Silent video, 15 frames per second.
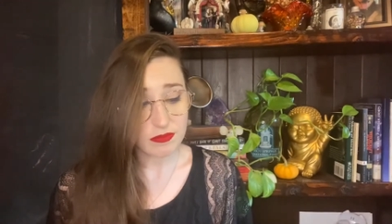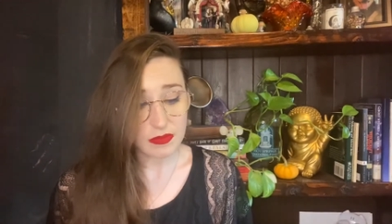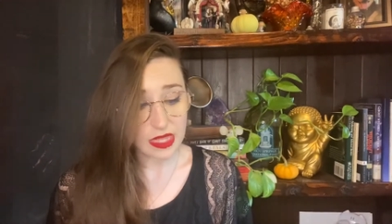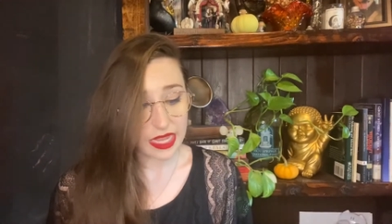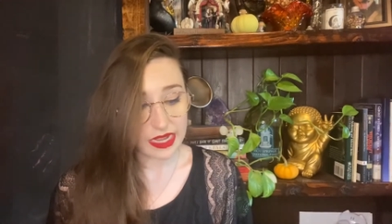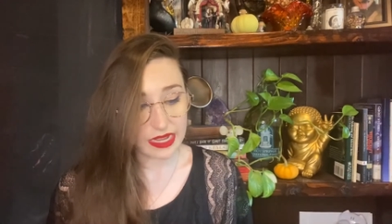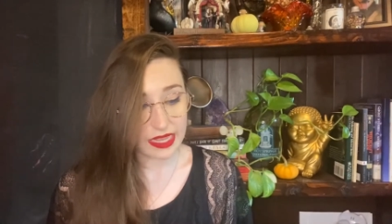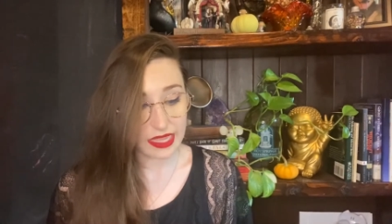
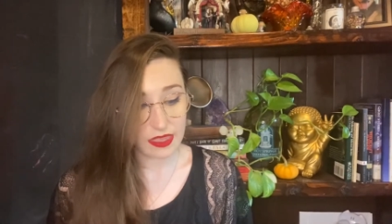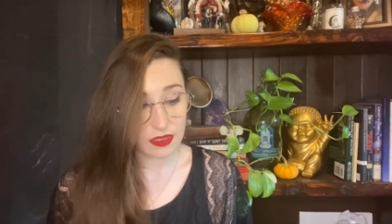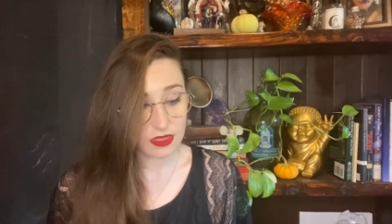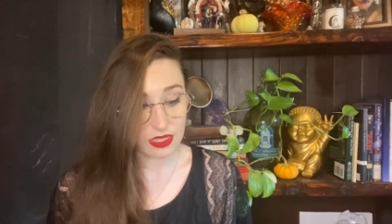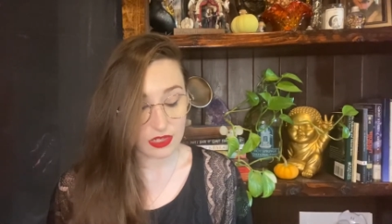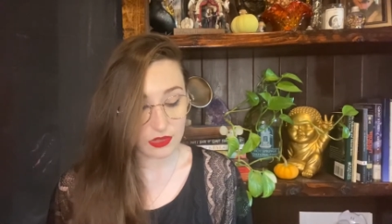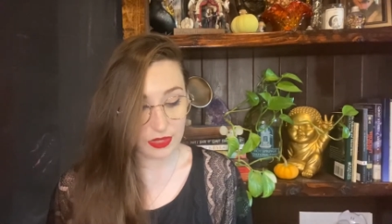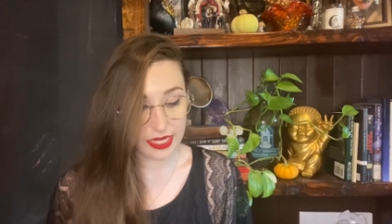and it held it
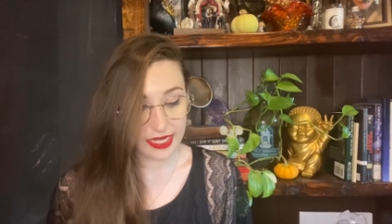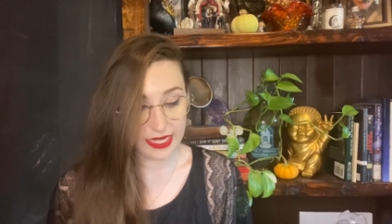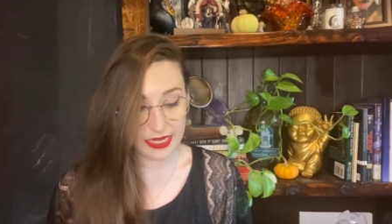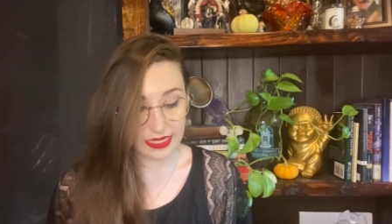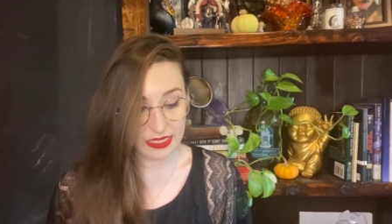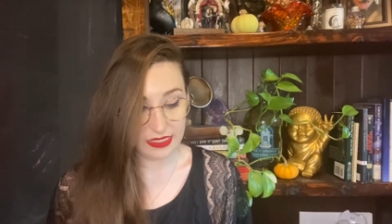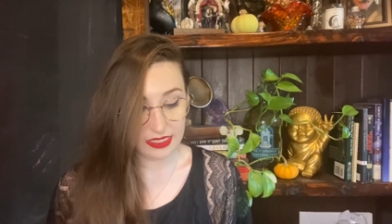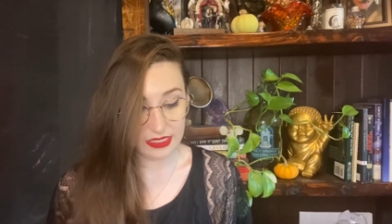great, and
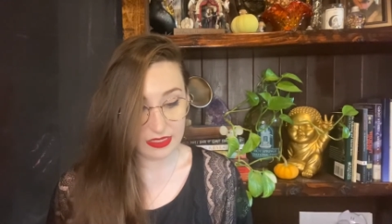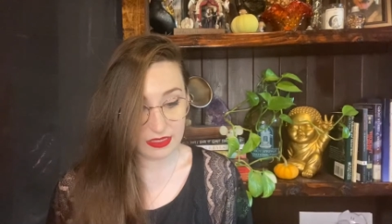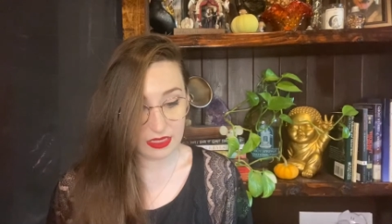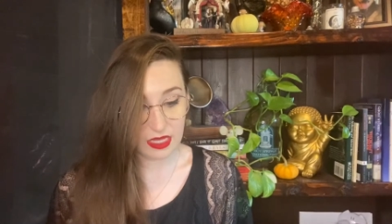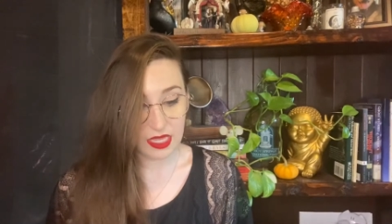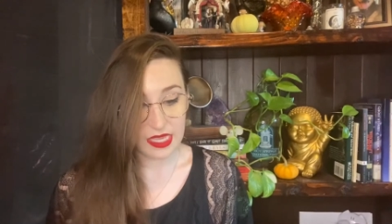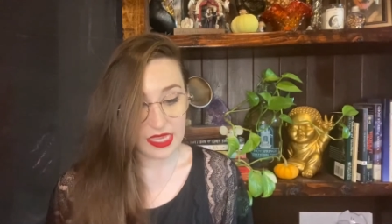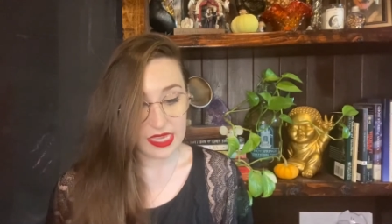it didn't
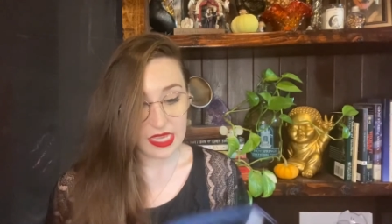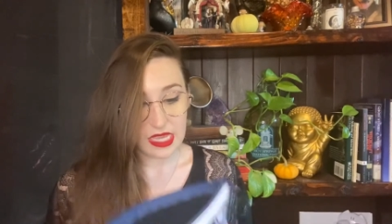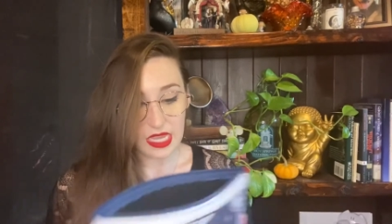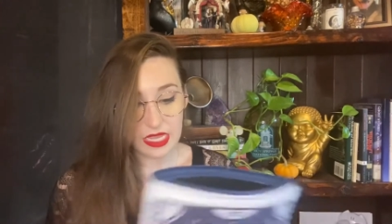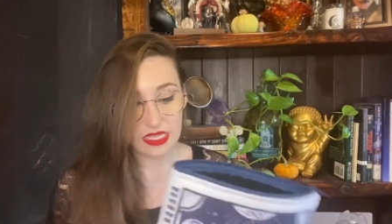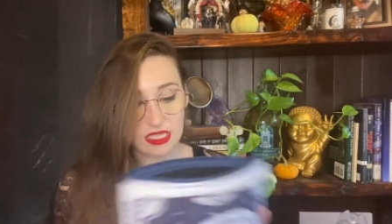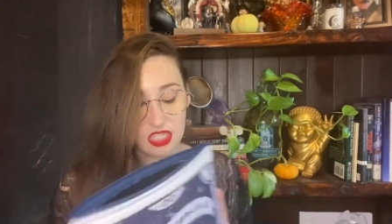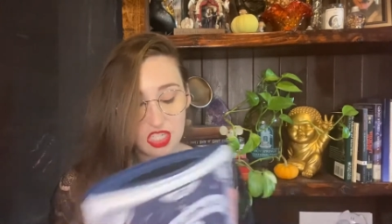
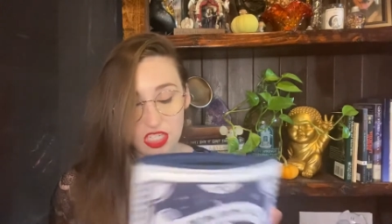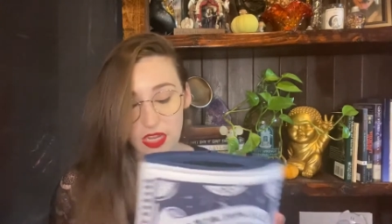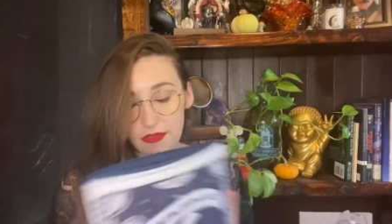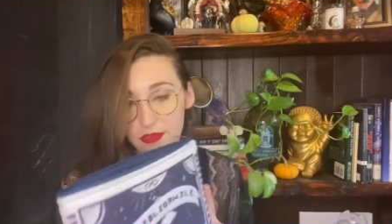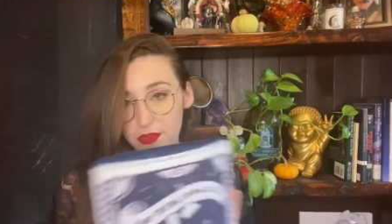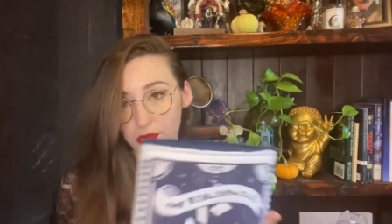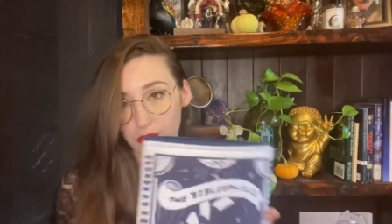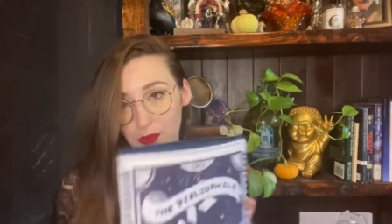
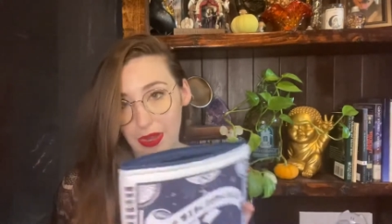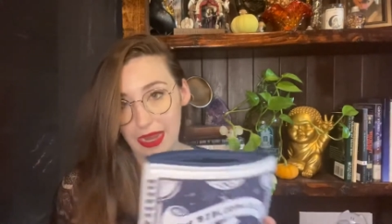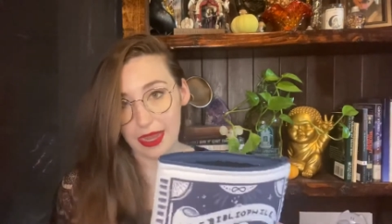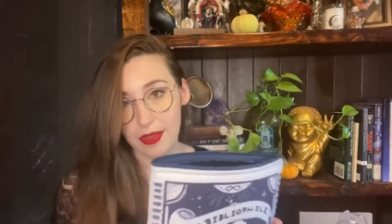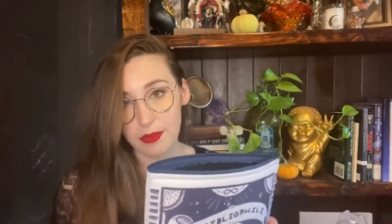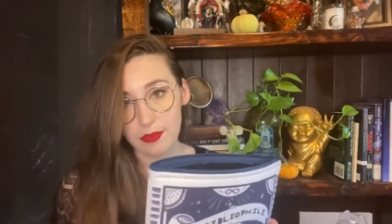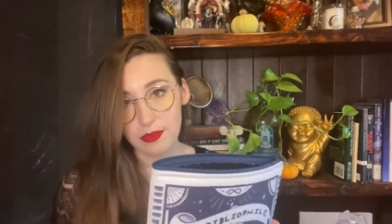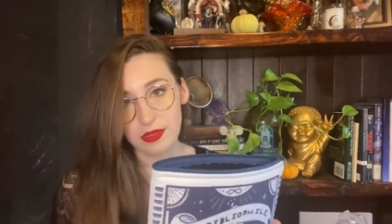shuffle
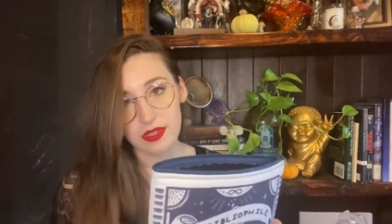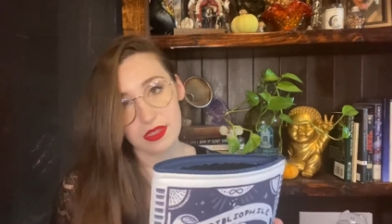around,